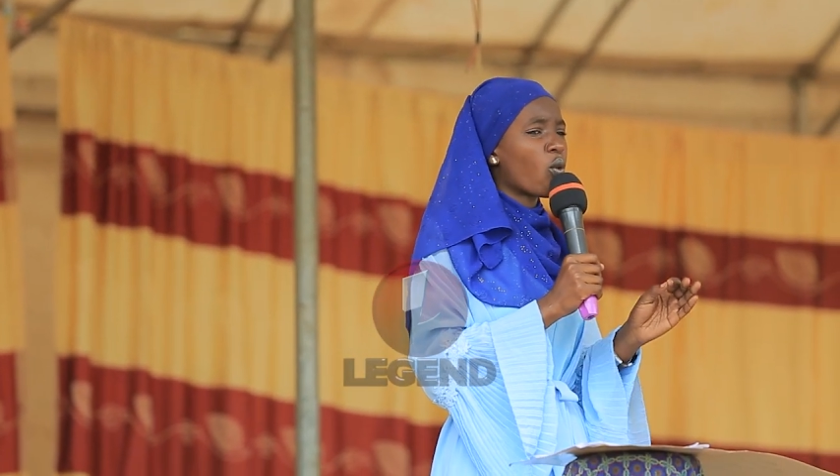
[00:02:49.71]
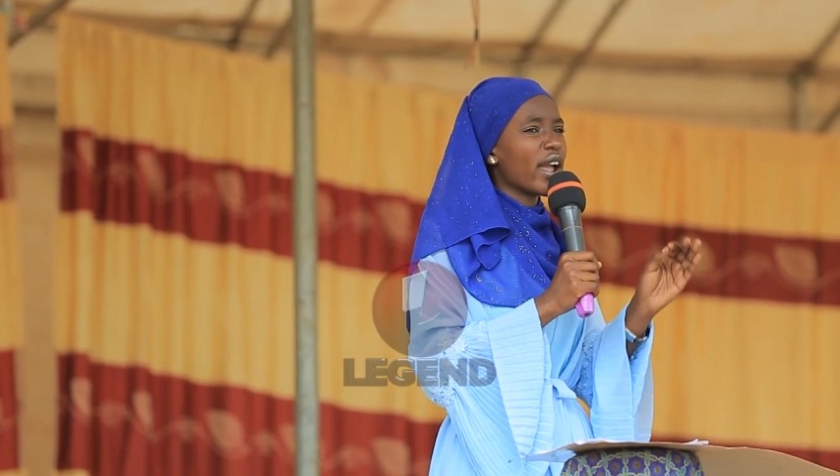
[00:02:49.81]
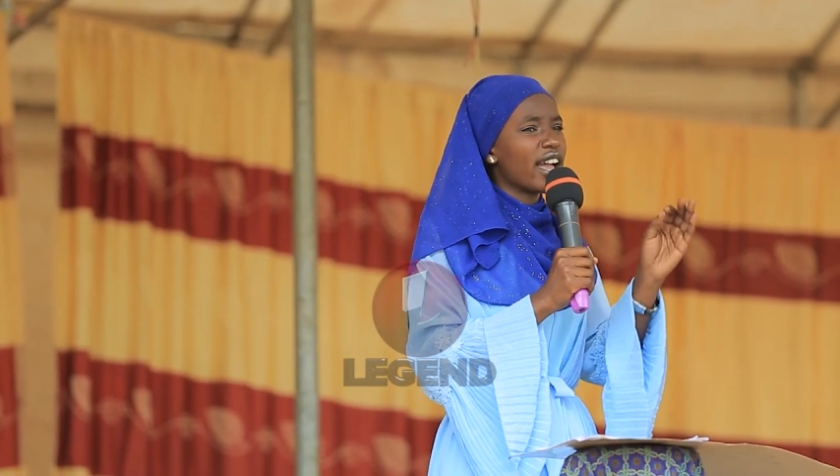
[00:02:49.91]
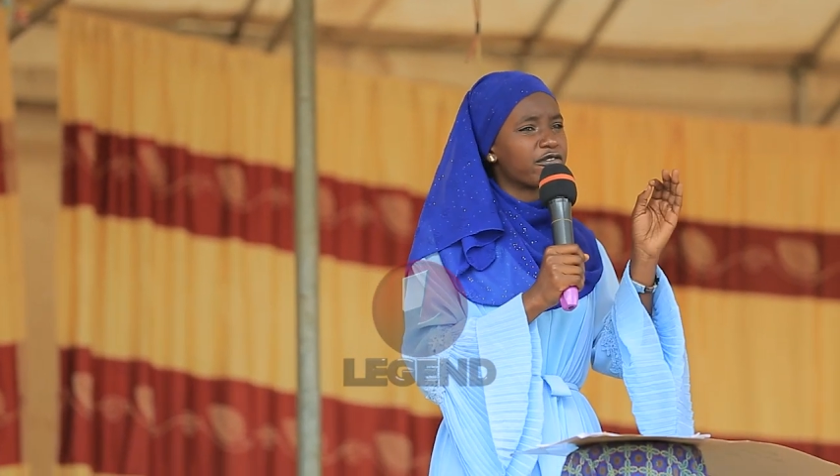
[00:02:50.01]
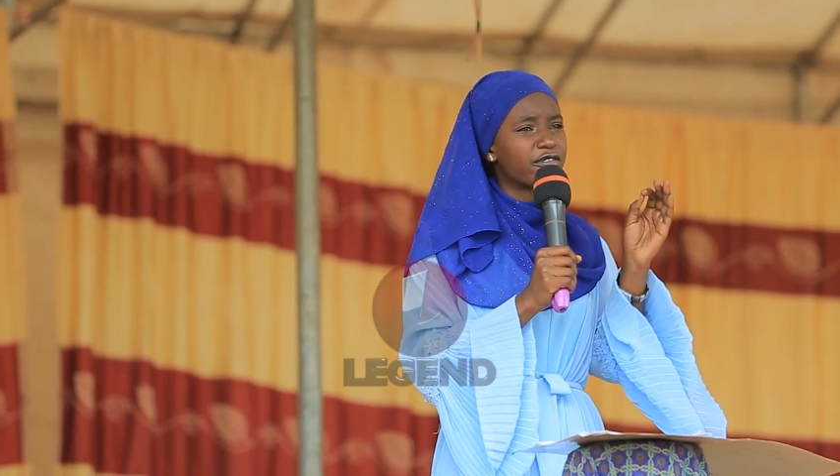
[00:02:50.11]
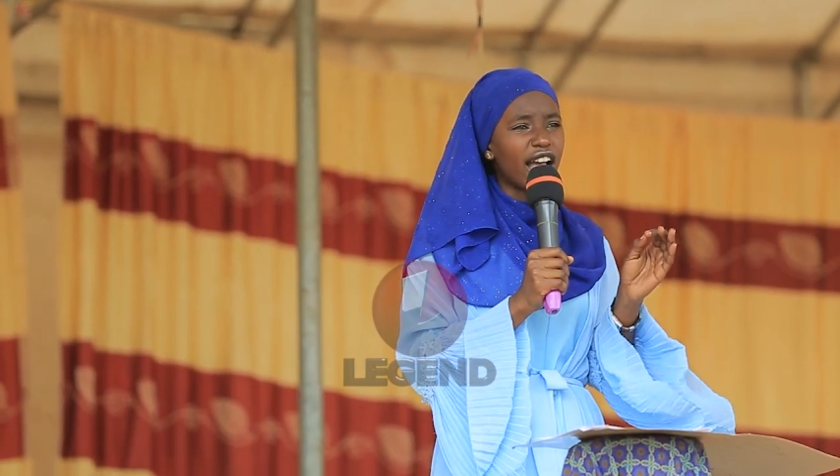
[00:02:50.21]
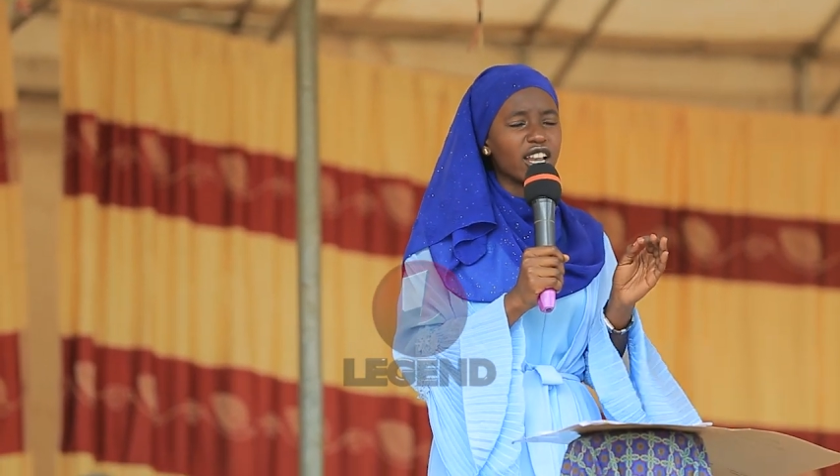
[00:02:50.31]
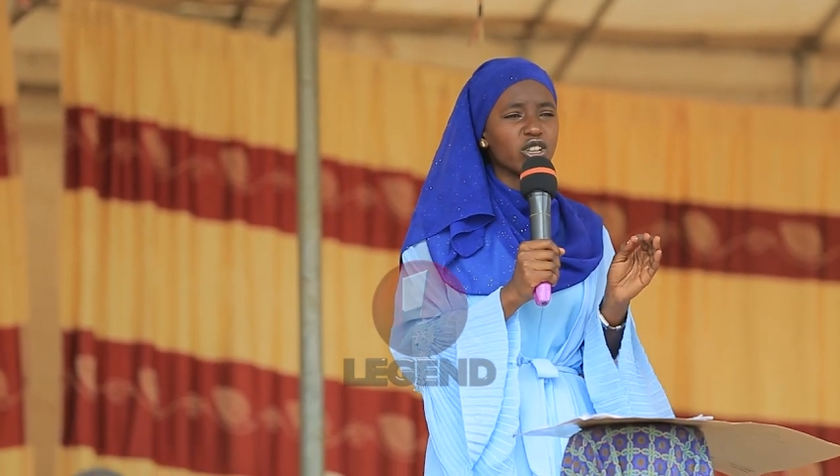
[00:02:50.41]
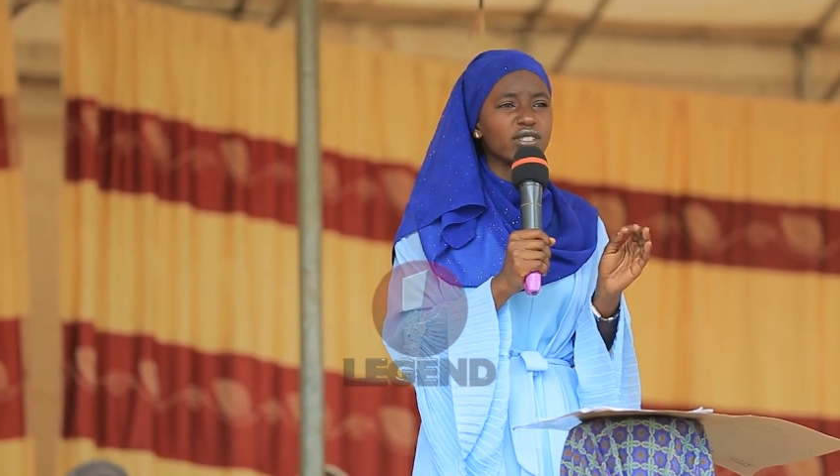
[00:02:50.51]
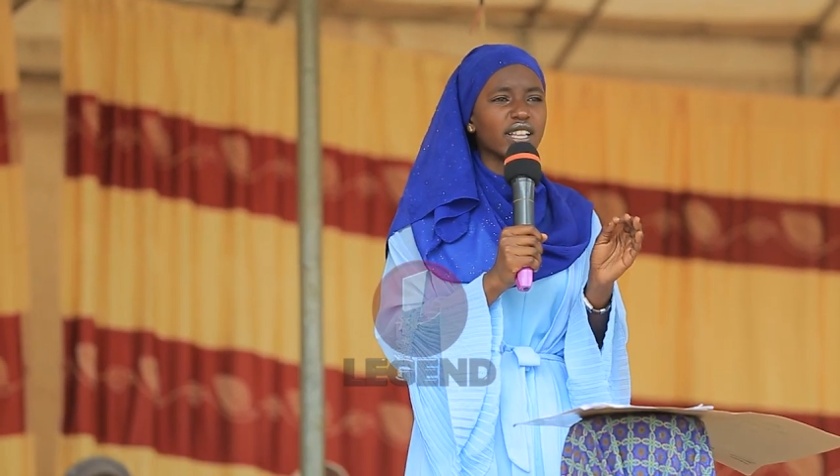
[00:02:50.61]
where
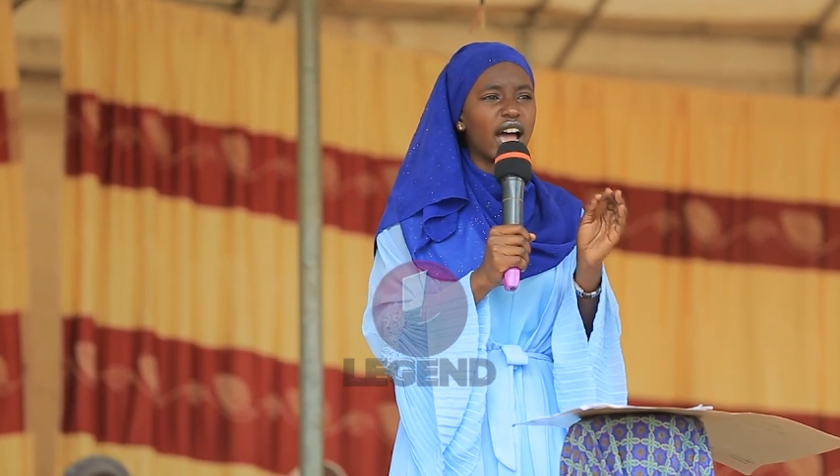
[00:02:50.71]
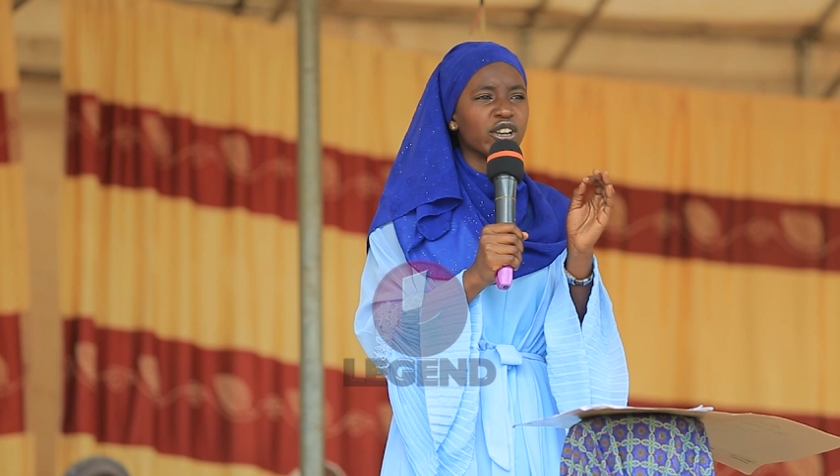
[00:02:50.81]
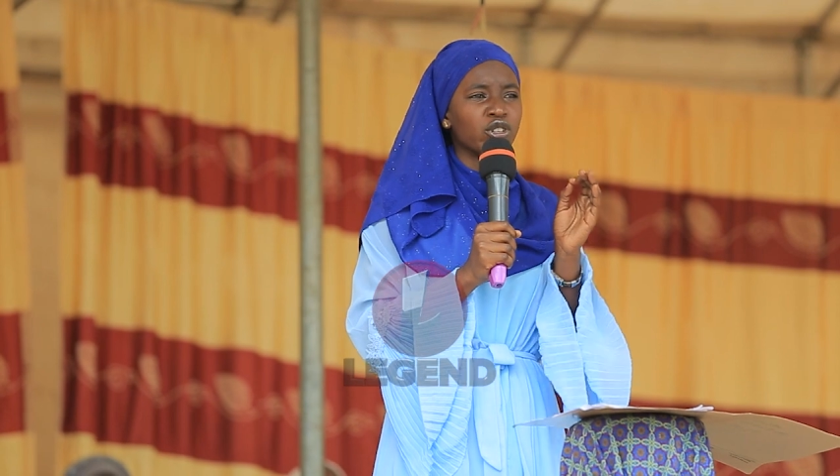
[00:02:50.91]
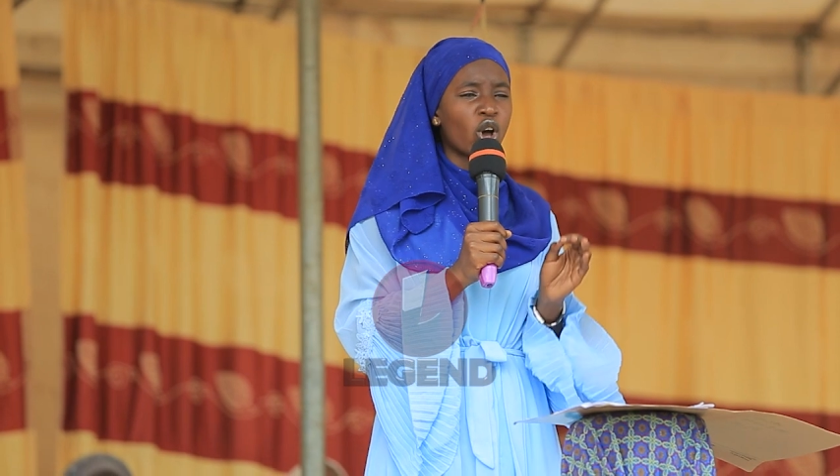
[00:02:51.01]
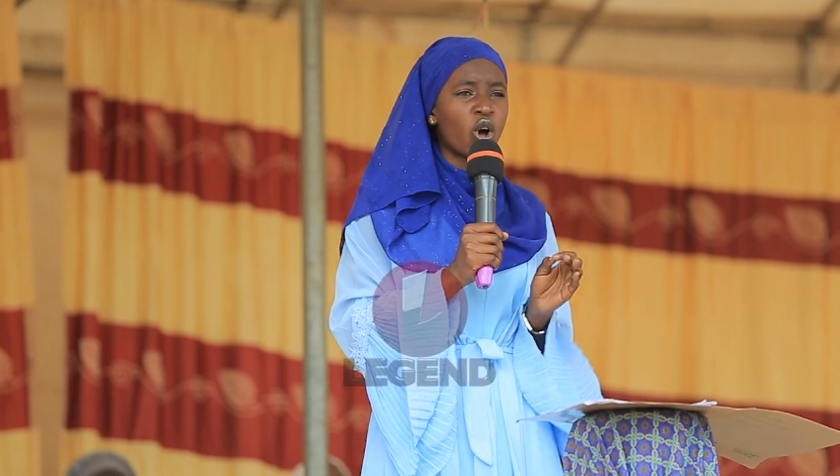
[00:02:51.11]
values and